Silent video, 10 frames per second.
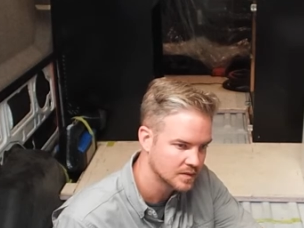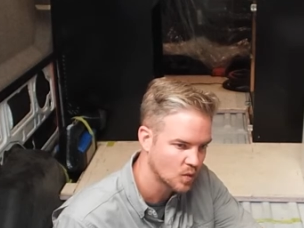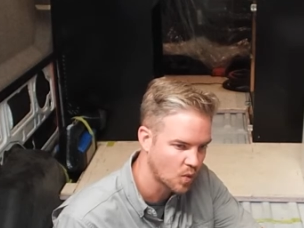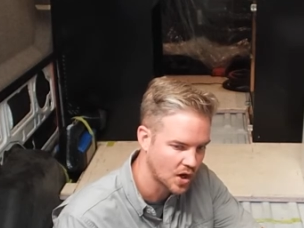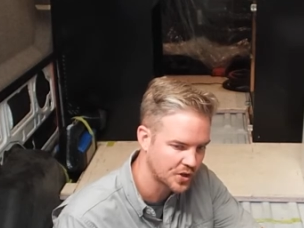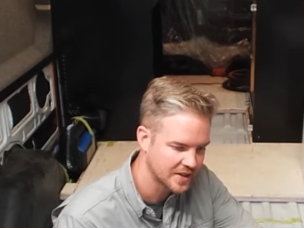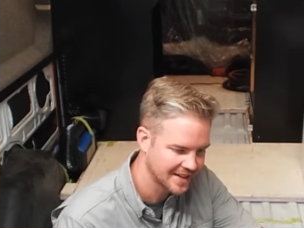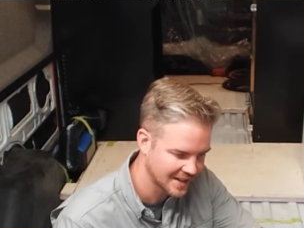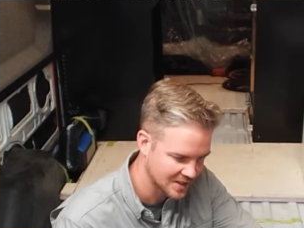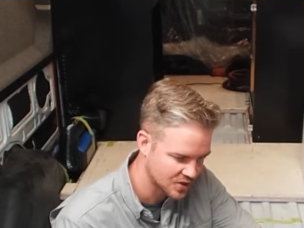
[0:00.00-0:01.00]
water and
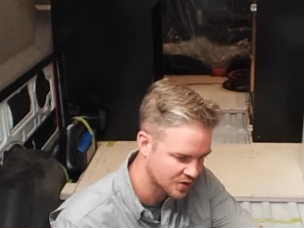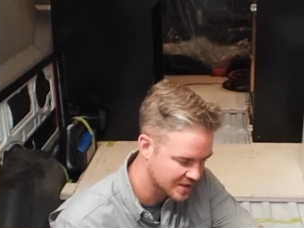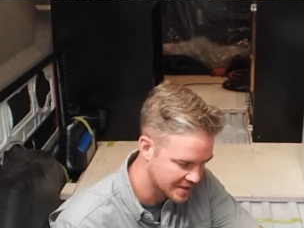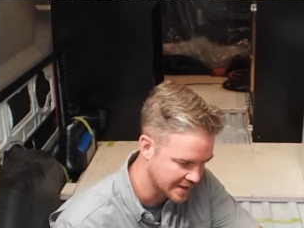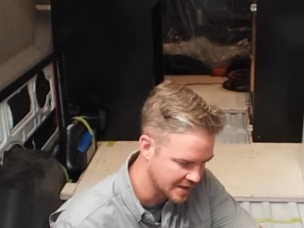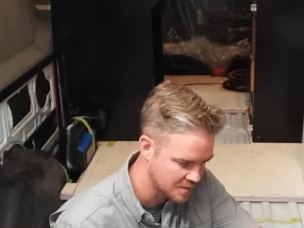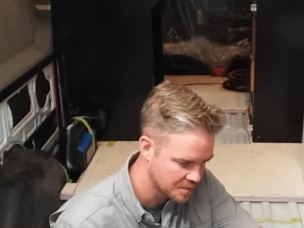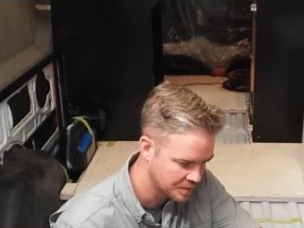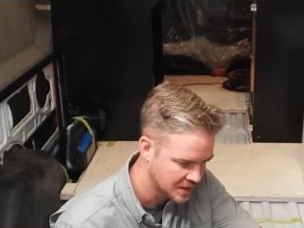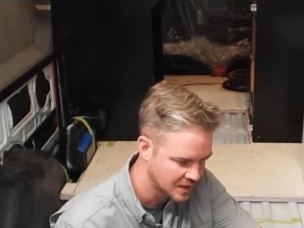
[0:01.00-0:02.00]
electricity.
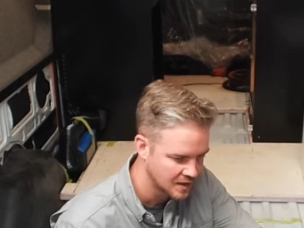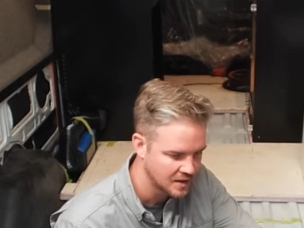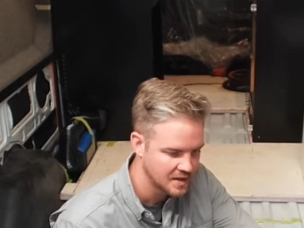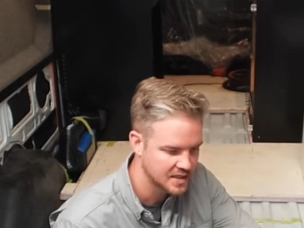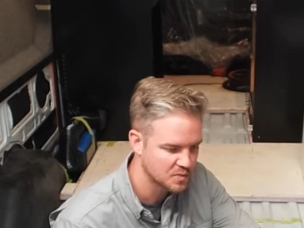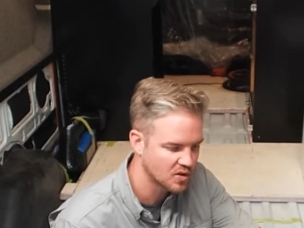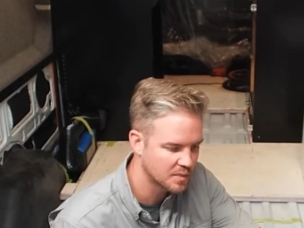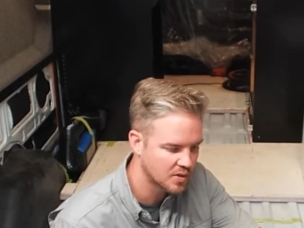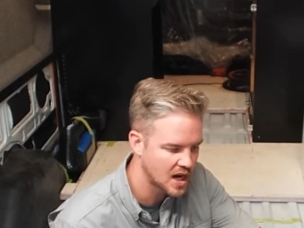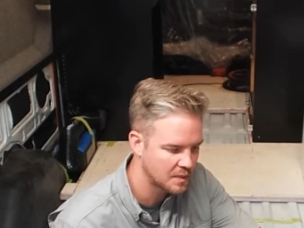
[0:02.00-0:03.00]
It's more a
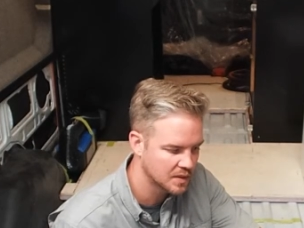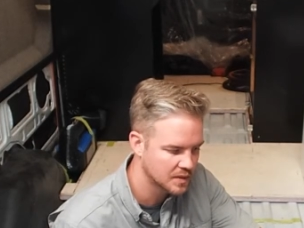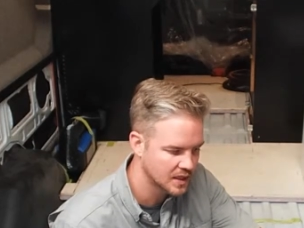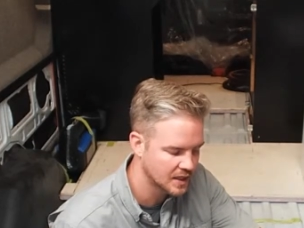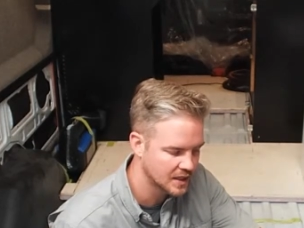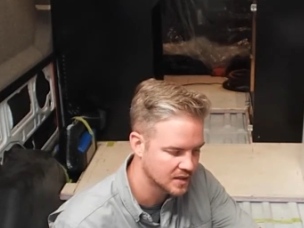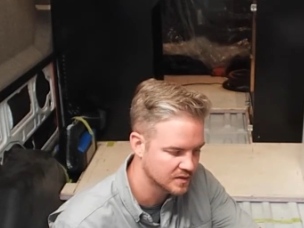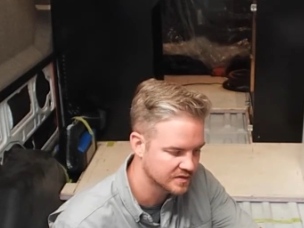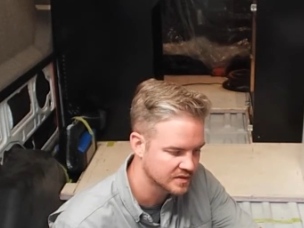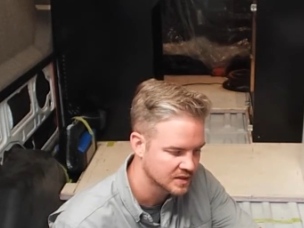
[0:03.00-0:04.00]
problem
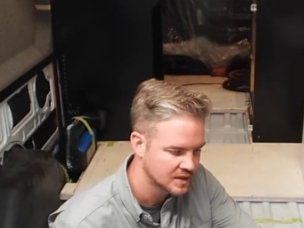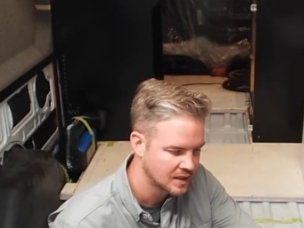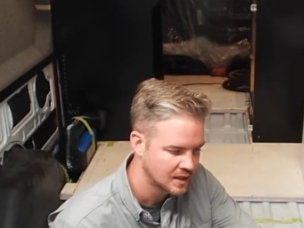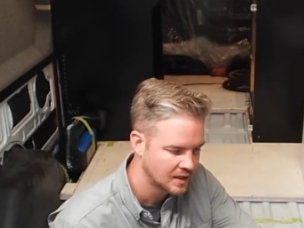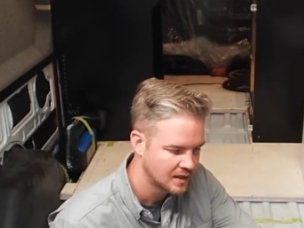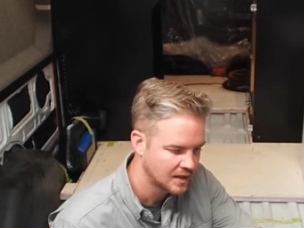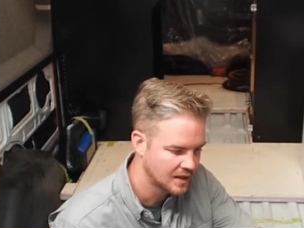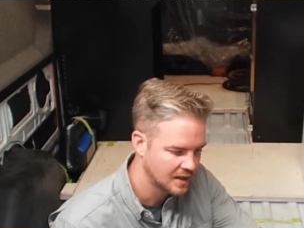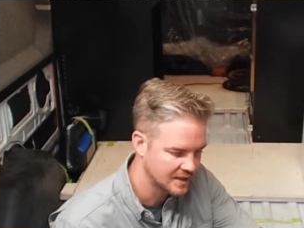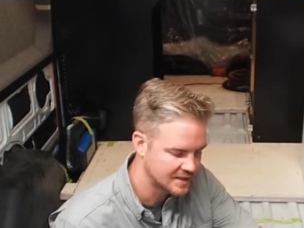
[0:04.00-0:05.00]
of
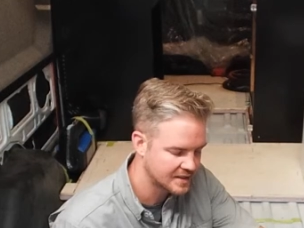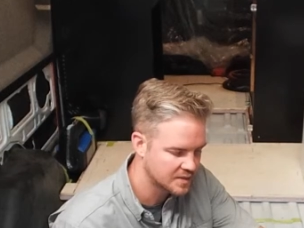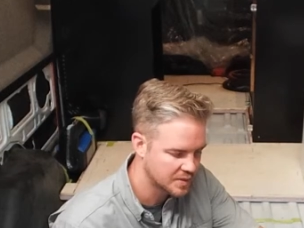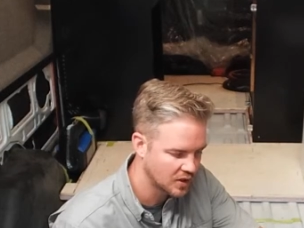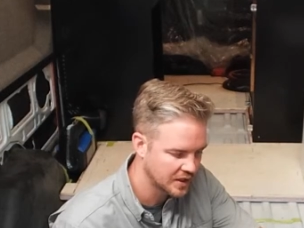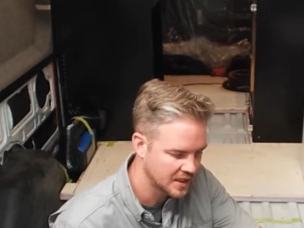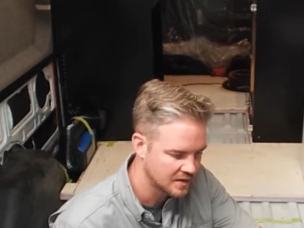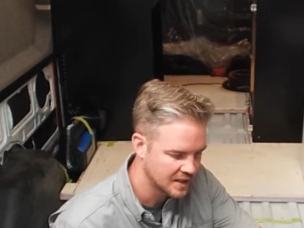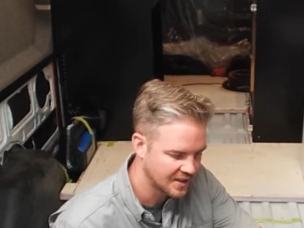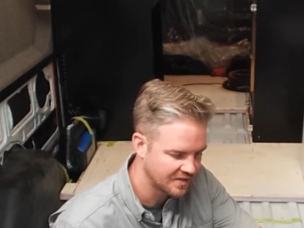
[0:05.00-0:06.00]
accessibility
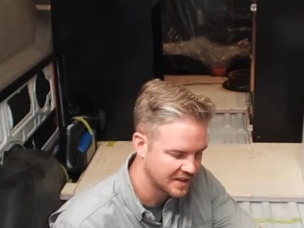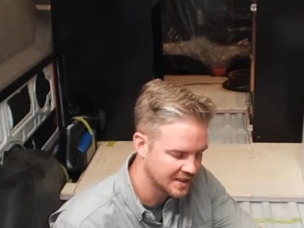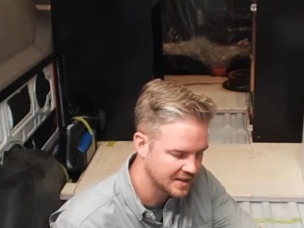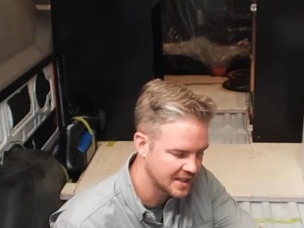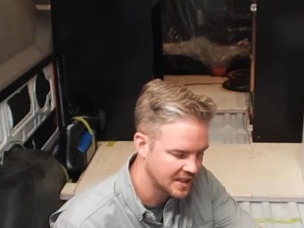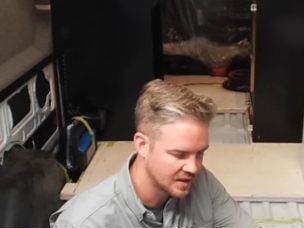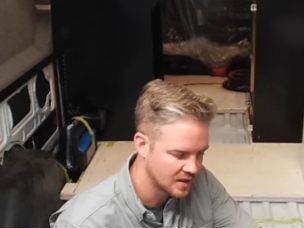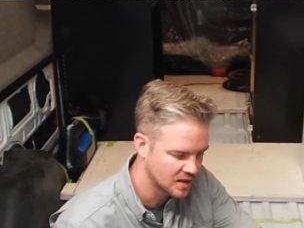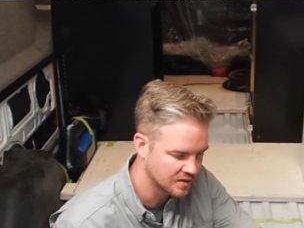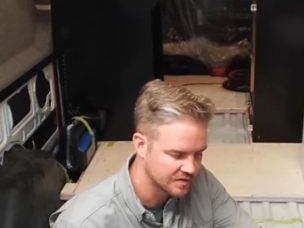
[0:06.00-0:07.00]
if in the need
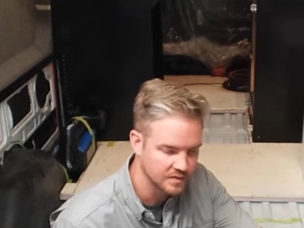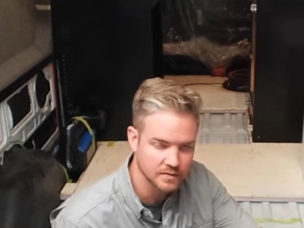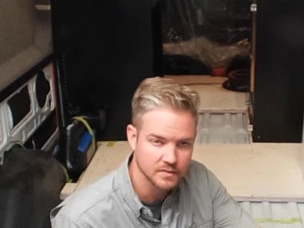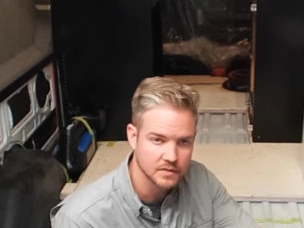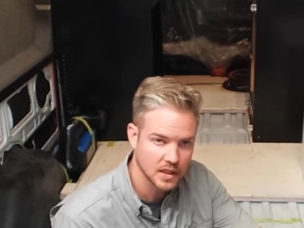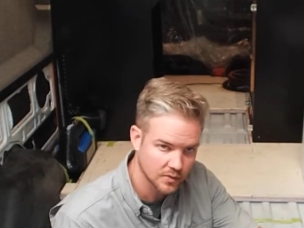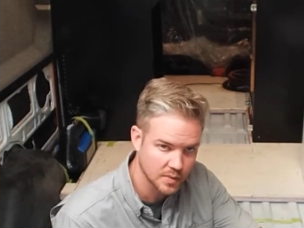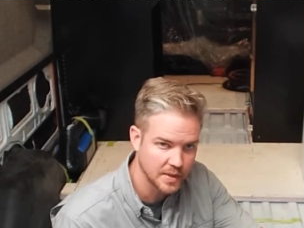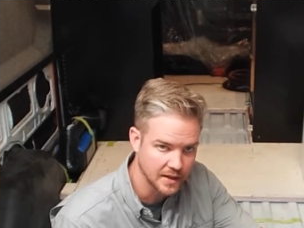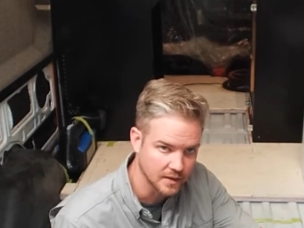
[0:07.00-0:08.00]
of a
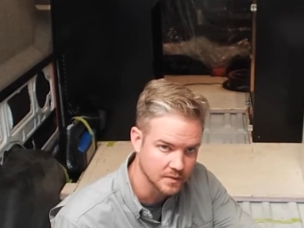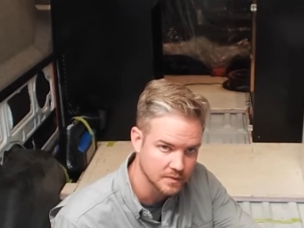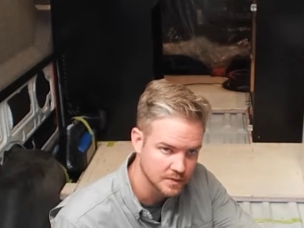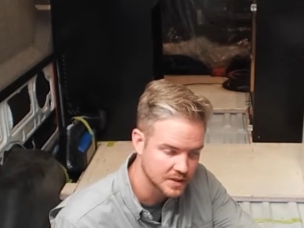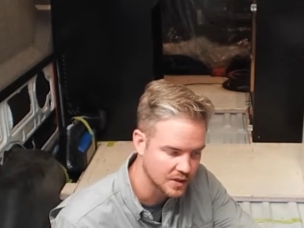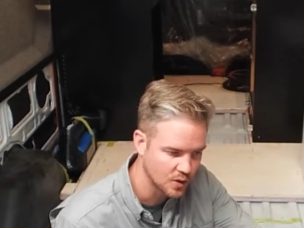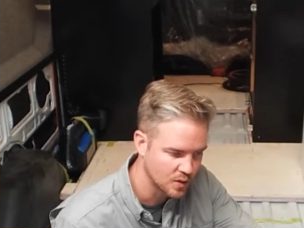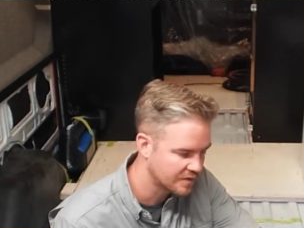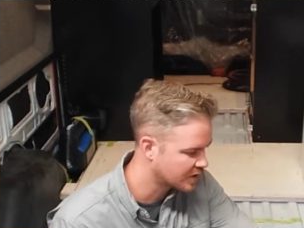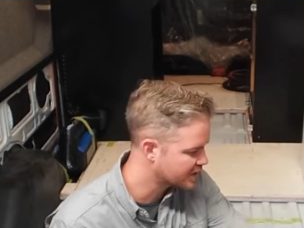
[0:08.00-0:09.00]
repair. So, for